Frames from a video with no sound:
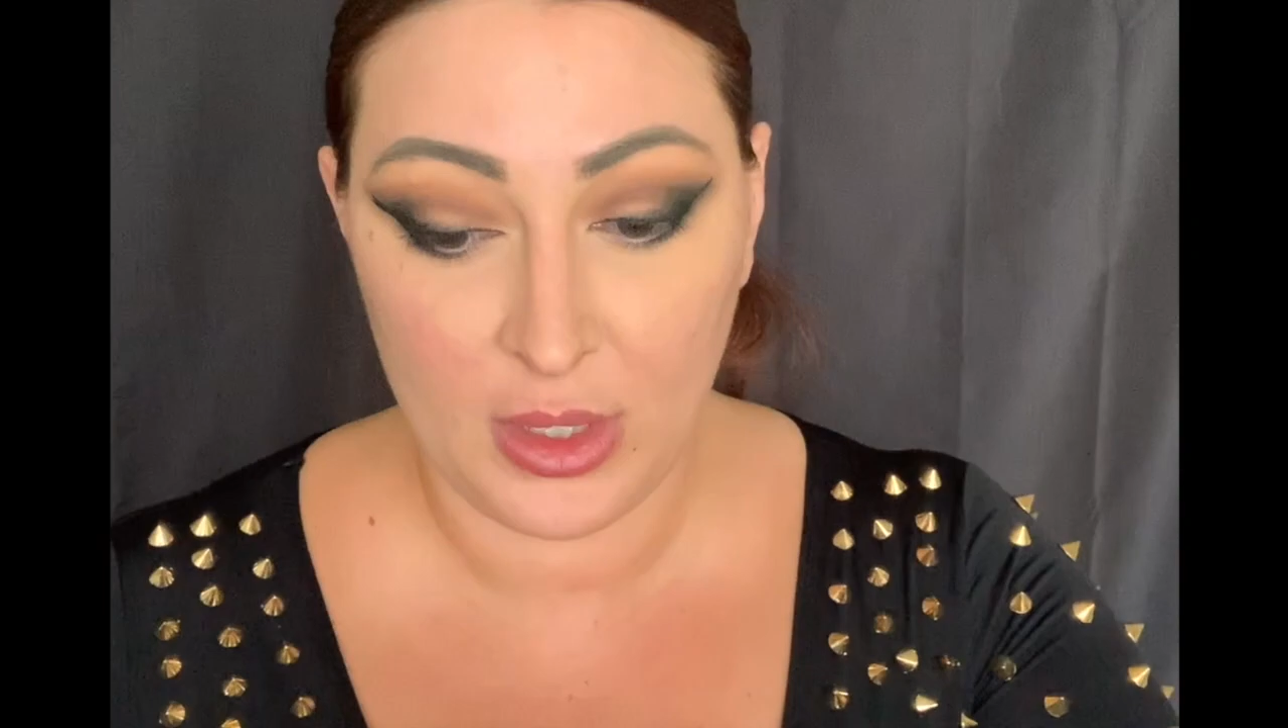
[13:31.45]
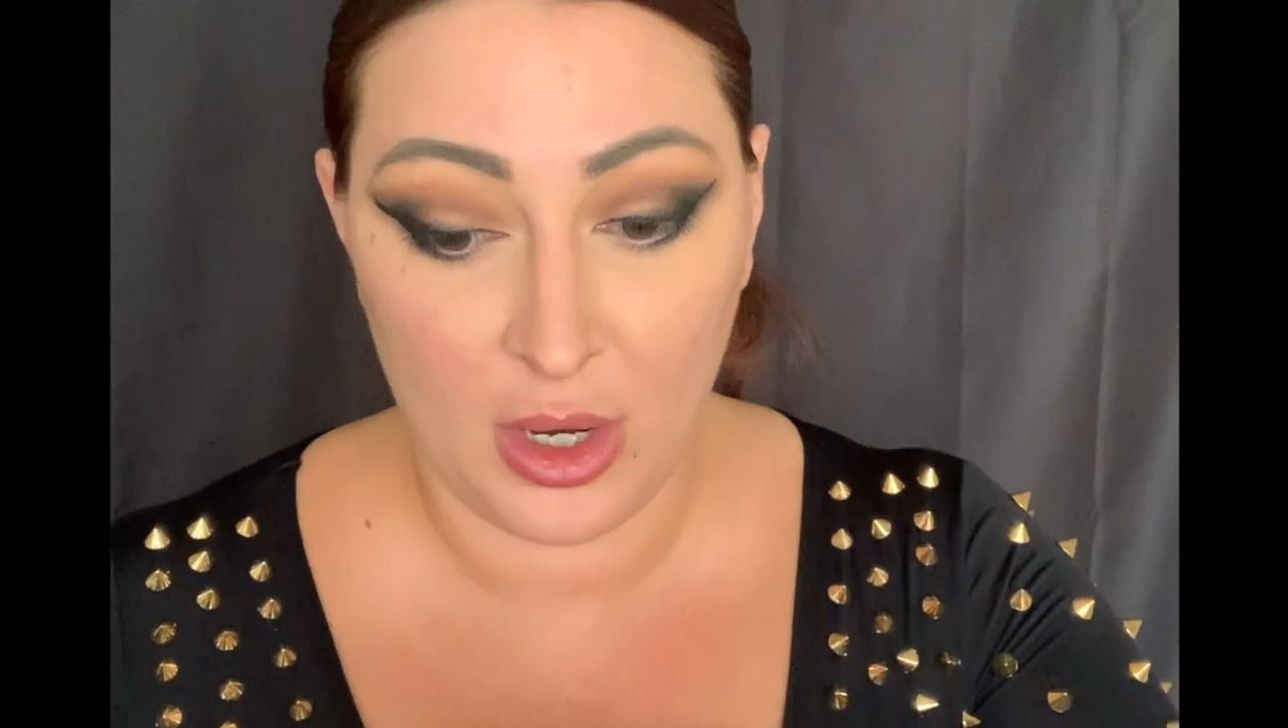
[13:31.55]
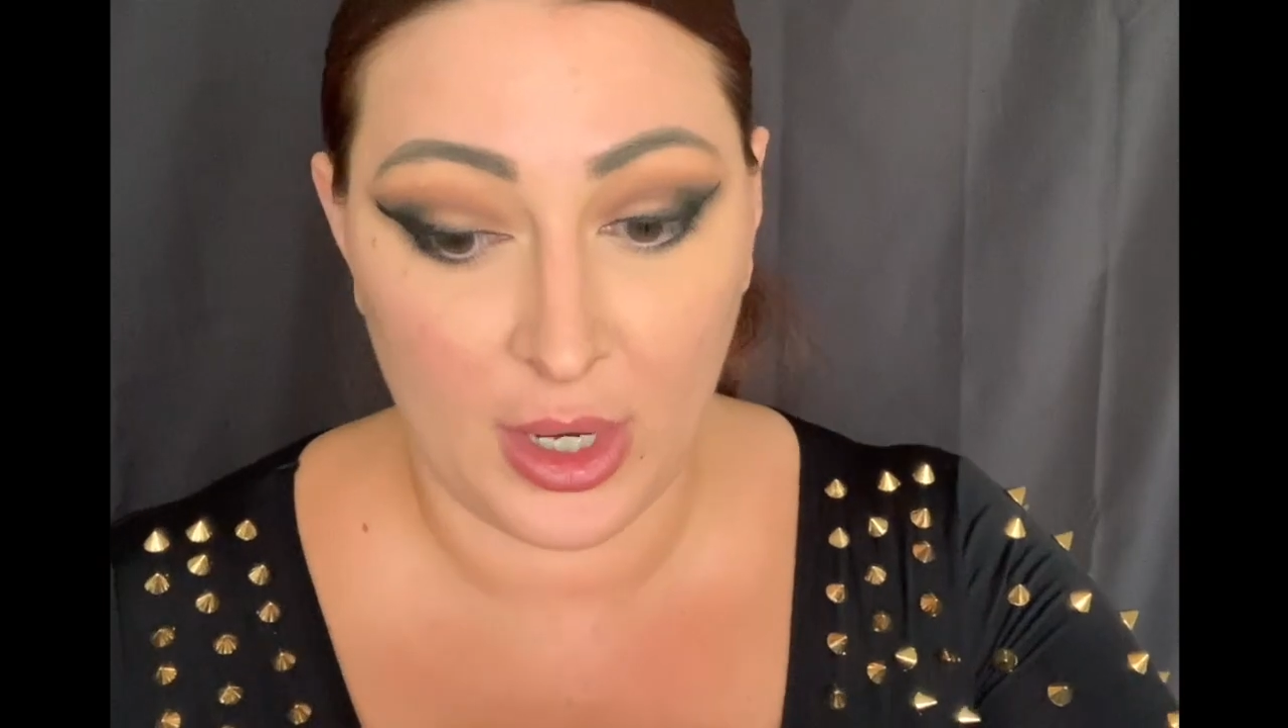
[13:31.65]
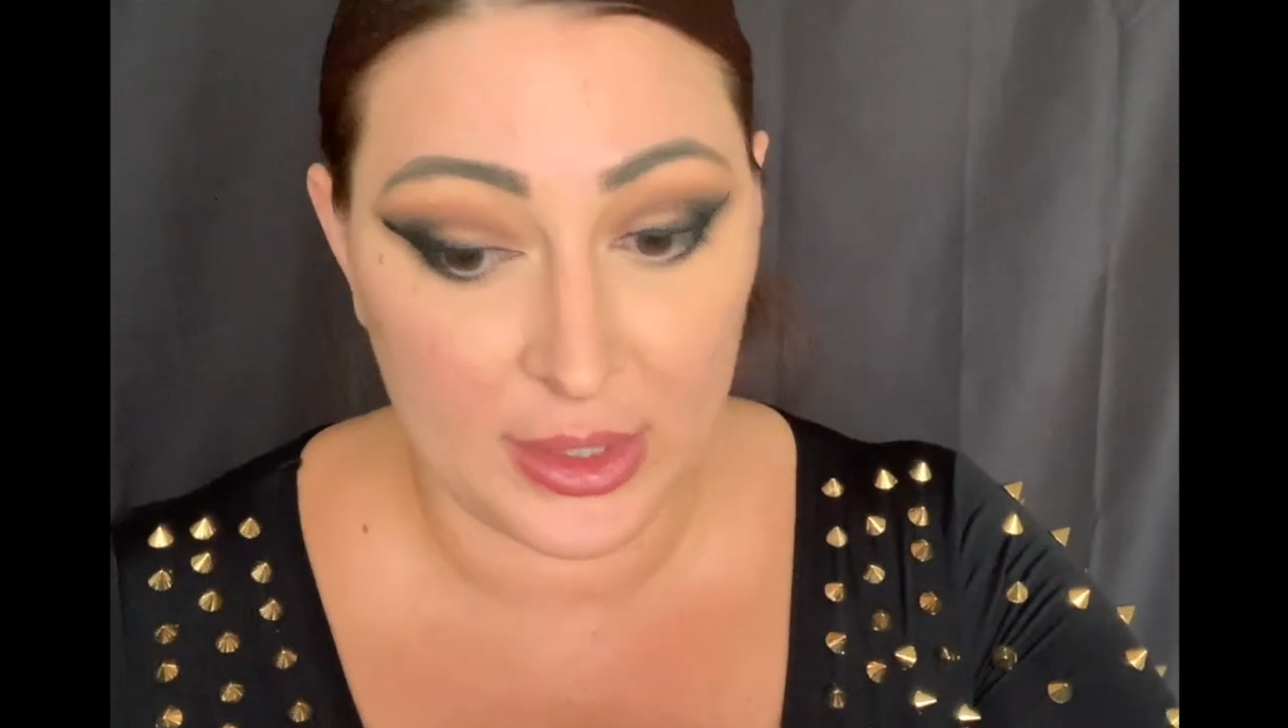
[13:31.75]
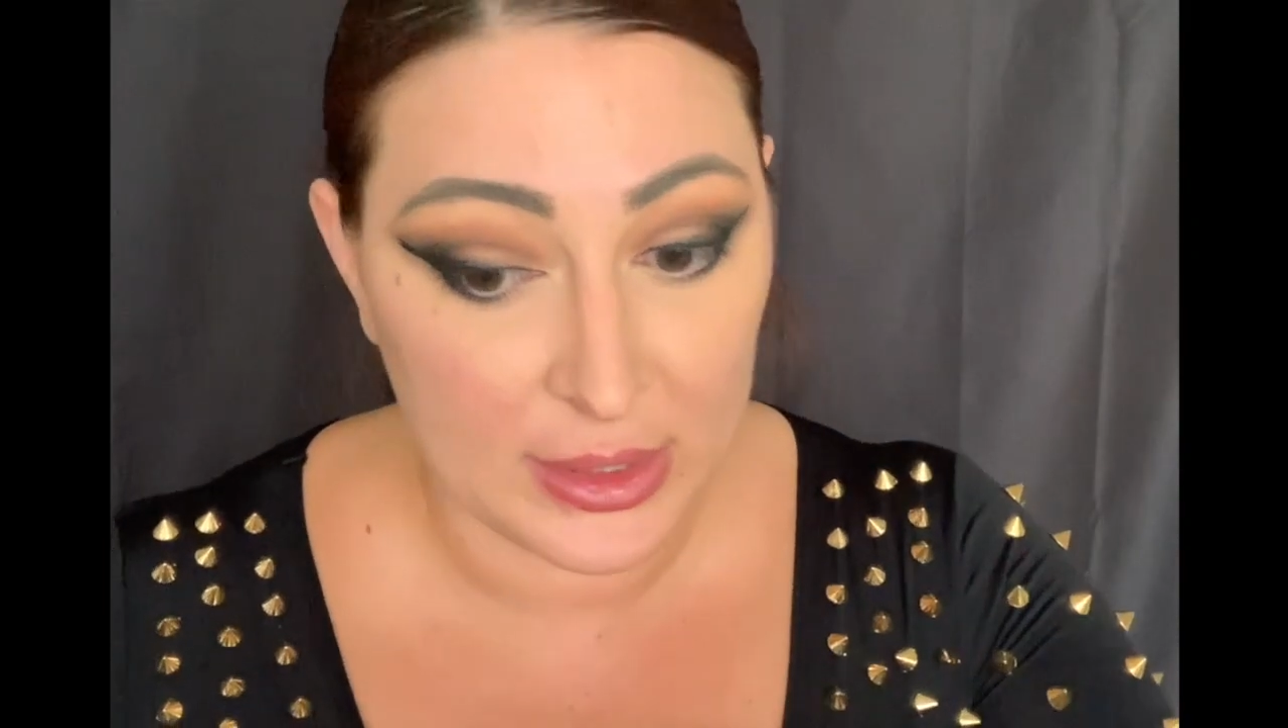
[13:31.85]

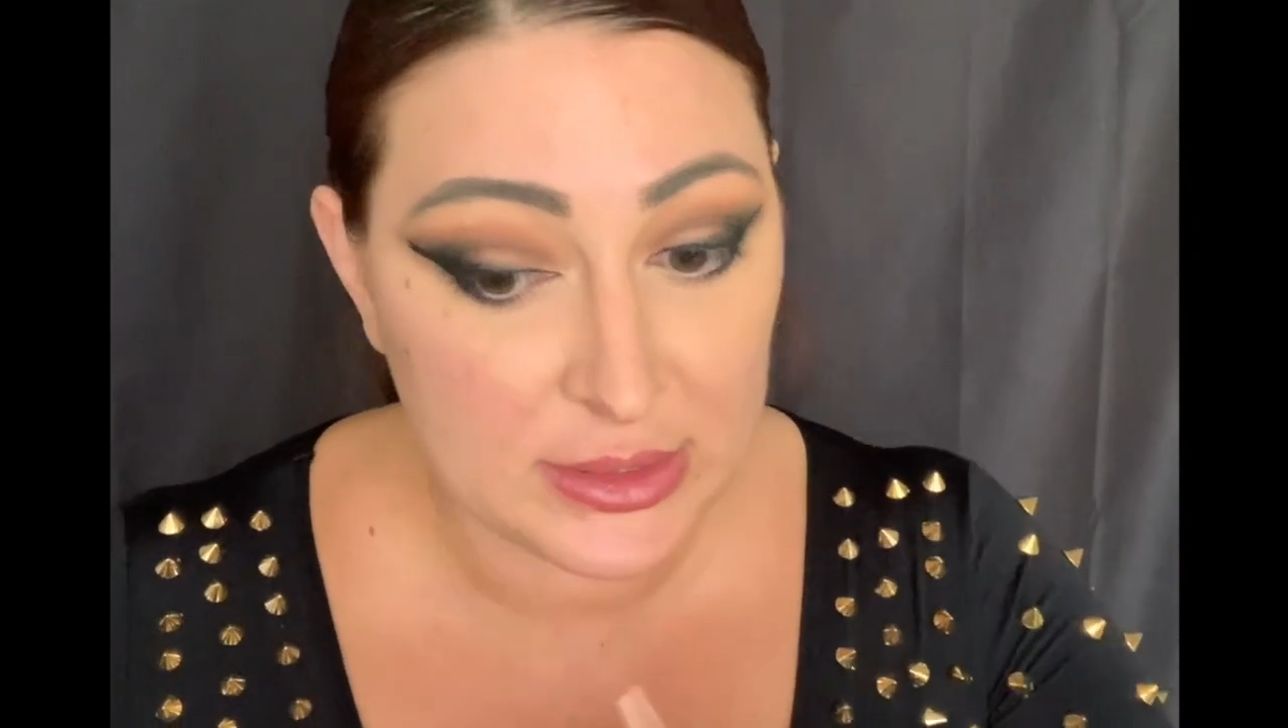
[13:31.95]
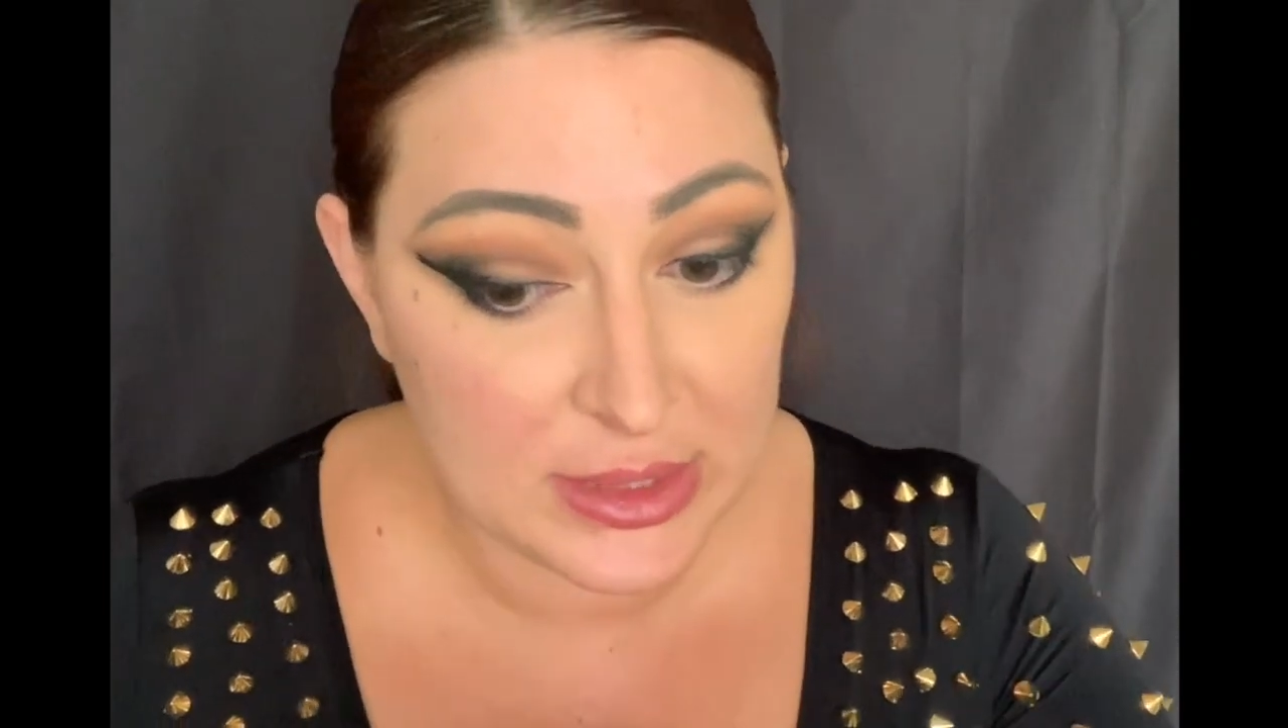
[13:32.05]
All right, let's